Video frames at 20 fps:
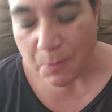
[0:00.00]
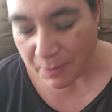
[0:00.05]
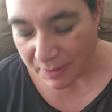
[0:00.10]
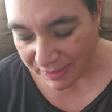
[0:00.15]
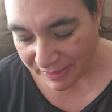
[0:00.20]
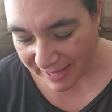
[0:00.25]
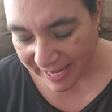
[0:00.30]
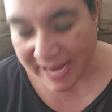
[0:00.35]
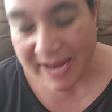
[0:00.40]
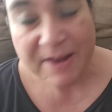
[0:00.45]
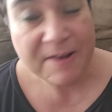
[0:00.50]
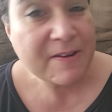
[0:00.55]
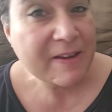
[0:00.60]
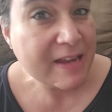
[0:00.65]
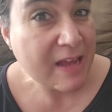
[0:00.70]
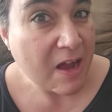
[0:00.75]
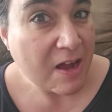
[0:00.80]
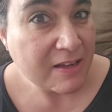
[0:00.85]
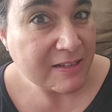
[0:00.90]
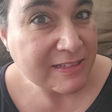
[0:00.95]
with
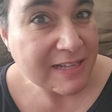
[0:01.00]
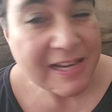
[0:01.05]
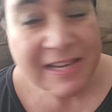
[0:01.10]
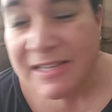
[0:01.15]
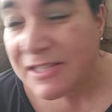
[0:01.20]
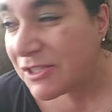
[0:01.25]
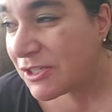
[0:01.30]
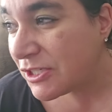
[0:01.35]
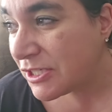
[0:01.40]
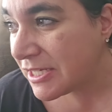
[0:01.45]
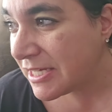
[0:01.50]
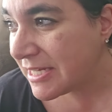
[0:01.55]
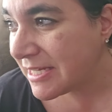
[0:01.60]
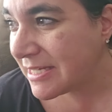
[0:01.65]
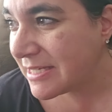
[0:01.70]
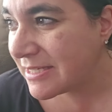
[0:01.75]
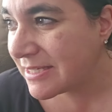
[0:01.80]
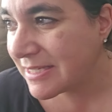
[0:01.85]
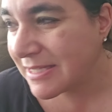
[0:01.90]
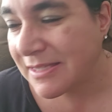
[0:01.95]
Kariana.
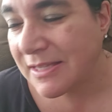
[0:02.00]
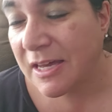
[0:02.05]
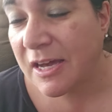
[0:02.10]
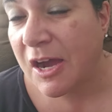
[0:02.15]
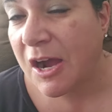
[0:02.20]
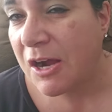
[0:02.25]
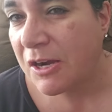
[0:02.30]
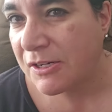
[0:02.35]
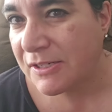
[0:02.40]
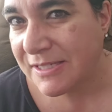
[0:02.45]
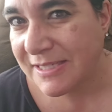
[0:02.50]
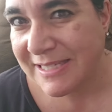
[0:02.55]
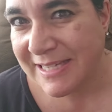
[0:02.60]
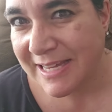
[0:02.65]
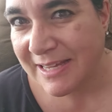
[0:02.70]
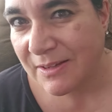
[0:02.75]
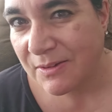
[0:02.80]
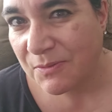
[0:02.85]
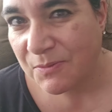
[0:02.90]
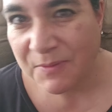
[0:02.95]
She is in the car
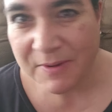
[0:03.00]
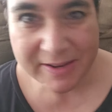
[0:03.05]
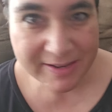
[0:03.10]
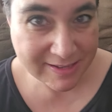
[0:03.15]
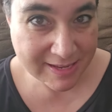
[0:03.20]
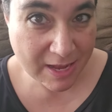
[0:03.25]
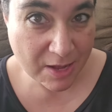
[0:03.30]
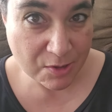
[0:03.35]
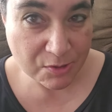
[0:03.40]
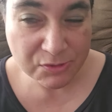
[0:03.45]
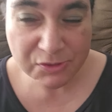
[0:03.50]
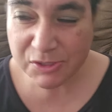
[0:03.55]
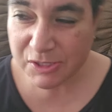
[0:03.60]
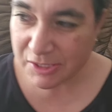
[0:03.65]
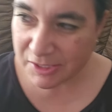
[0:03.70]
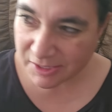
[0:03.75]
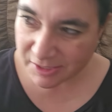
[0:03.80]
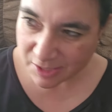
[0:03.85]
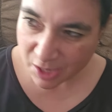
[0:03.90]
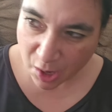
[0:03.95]
seat right now.
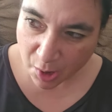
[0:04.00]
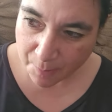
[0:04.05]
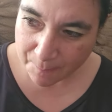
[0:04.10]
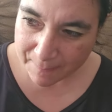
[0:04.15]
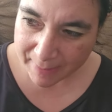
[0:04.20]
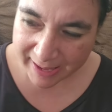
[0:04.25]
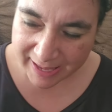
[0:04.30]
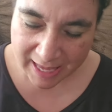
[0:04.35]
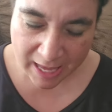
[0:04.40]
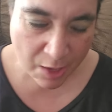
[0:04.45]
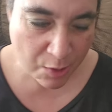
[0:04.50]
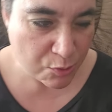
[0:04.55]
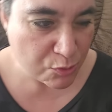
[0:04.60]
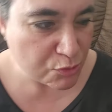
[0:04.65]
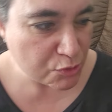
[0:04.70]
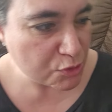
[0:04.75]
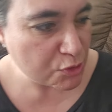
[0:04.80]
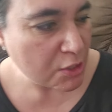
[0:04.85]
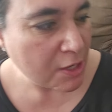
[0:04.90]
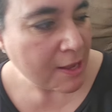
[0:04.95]
She's on my couch.
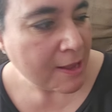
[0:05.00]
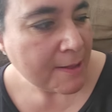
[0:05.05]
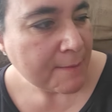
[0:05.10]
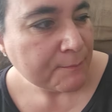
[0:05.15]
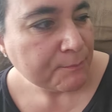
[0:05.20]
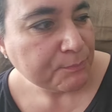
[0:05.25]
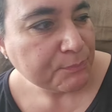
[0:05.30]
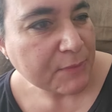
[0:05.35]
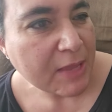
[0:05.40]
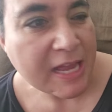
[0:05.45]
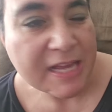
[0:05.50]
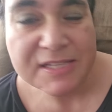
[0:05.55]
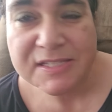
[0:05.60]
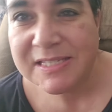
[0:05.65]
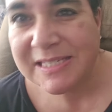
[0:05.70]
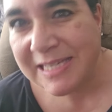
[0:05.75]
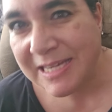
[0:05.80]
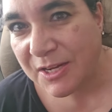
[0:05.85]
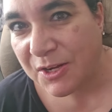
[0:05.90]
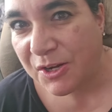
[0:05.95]
I
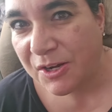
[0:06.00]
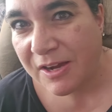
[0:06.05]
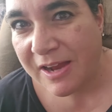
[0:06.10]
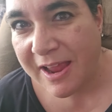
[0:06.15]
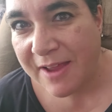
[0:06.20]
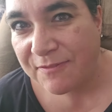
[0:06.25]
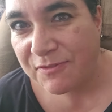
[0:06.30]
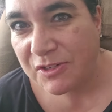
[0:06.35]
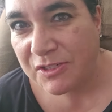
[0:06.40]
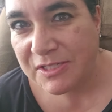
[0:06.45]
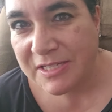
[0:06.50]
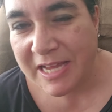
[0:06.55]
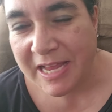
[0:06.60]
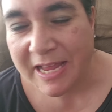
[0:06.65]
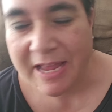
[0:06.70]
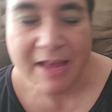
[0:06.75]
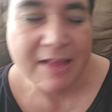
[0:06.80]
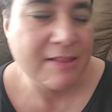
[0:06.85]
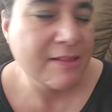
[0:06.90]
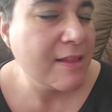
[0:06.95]
see her every
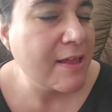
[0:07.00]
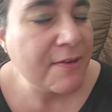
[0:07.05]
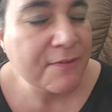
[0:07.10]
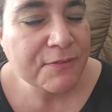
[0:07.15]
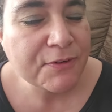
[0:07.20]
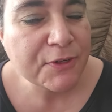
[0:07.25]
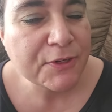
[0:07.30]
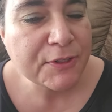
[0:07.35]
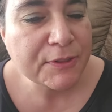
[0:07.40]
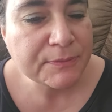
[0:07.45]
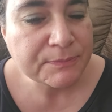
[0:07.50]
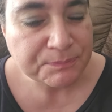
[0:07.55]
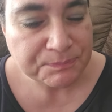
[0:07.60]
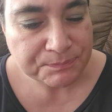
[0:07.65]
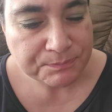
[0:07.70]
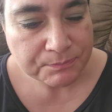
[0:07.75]
day. I love her.